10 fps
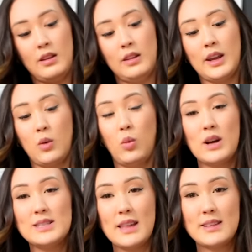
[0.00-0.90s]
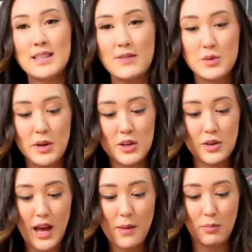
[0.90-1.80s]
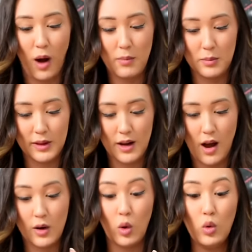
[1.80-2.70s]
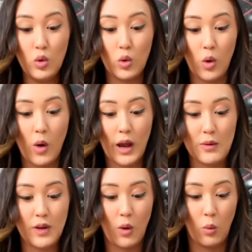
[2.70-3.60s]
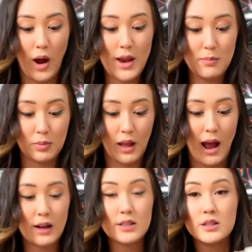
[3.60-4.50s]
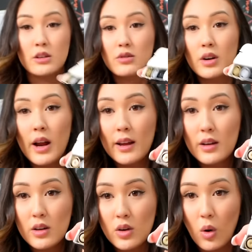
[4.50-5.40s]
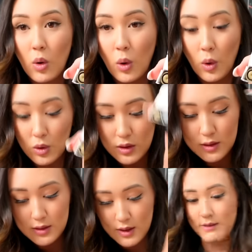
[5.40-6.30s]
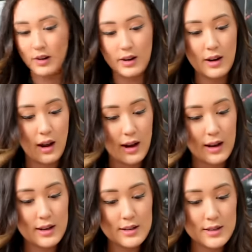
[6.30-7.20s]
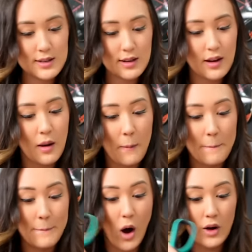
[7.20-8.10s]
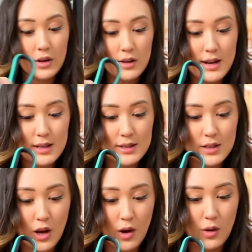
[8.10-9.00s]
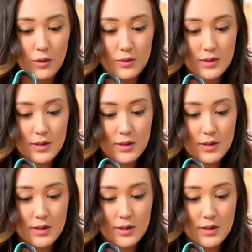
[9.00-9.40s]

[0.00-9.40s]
Like, was that the safest way to do that? Probably not. Ooh, okay, we've got white, black, silver, and gold. Very nice. Modernist tones.